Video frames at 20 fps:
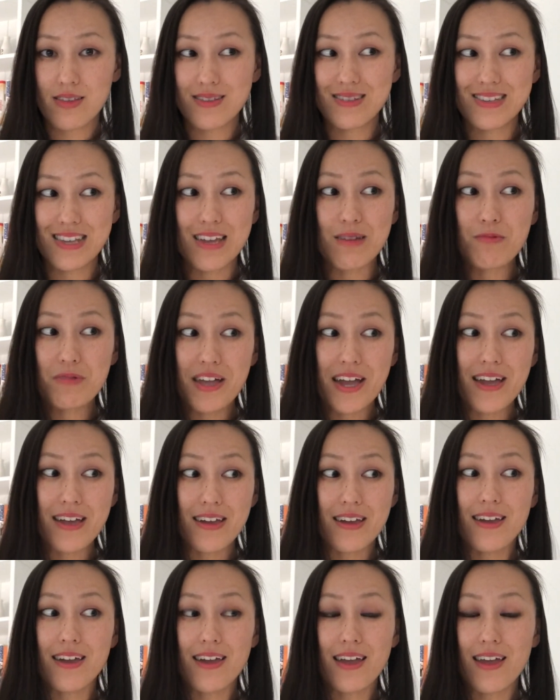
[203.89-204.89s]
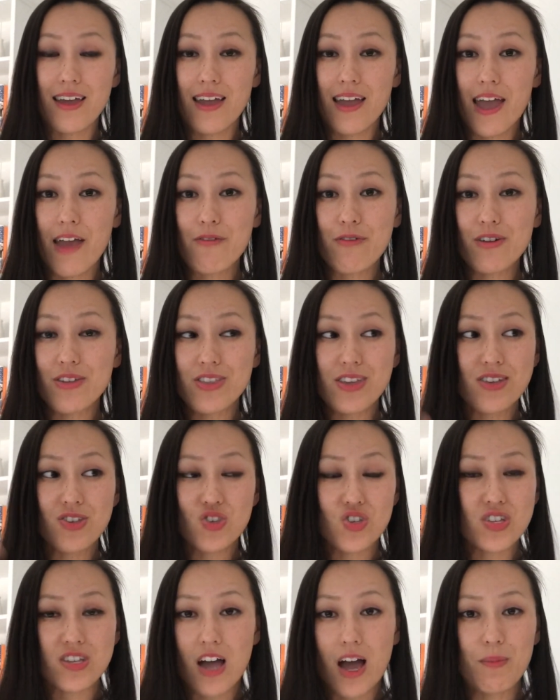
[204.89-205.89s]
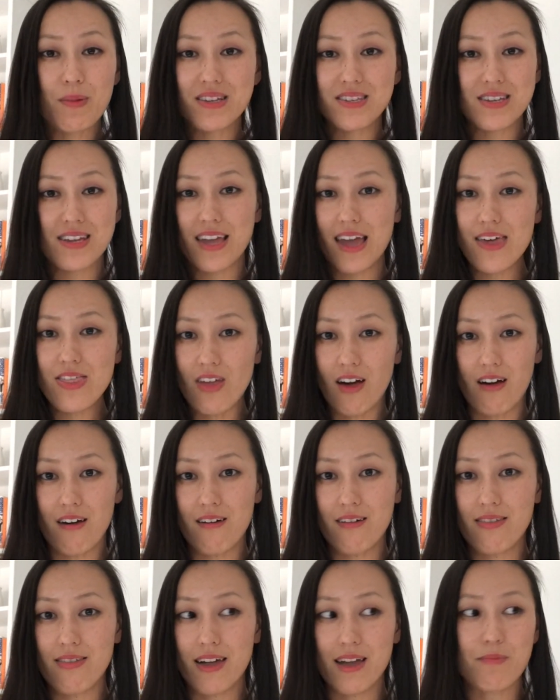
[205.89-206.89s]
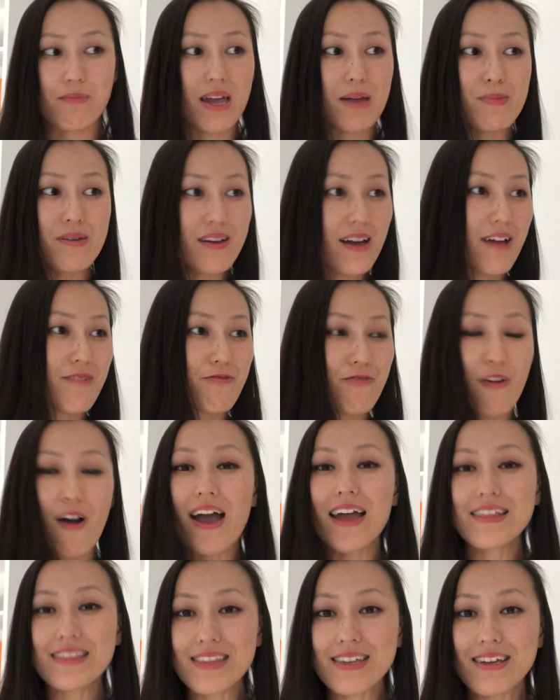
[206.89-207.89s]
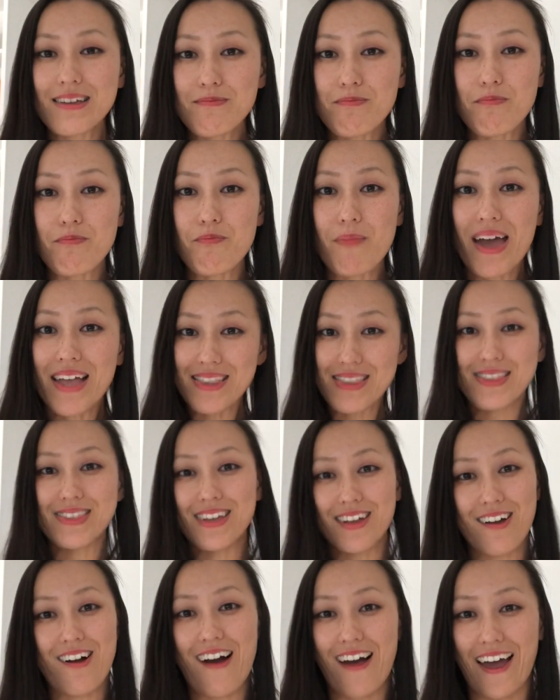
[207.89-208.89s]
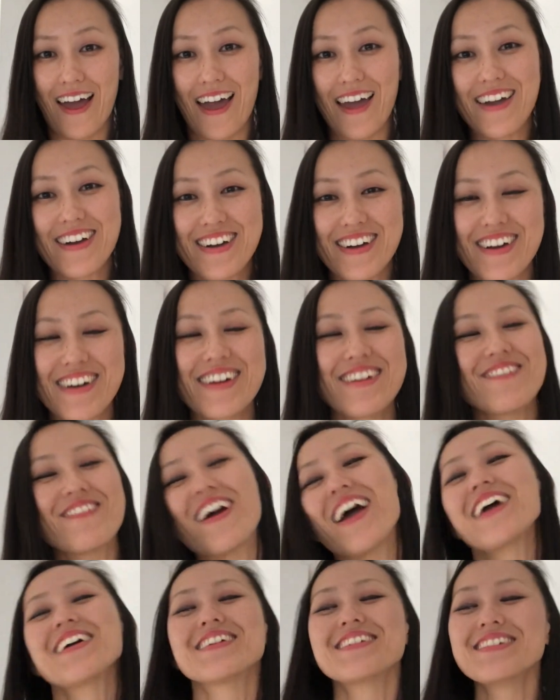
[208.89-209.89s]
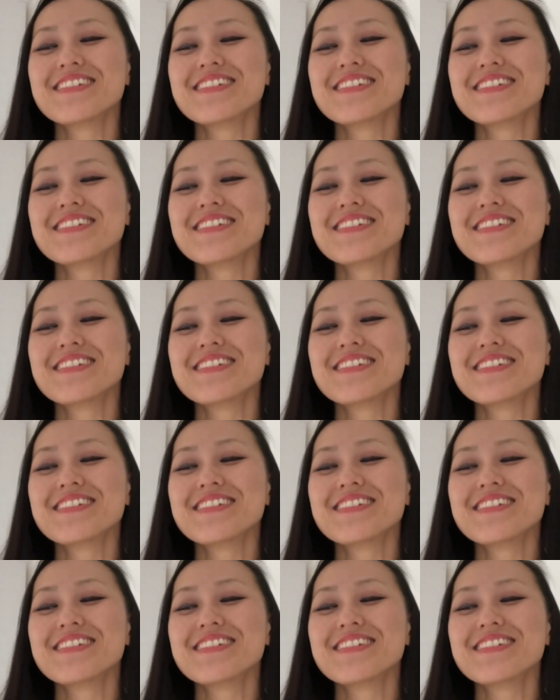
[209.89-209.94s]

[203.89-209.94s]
Seemed like everything's just coming together. Maybe I finally met the guy, right?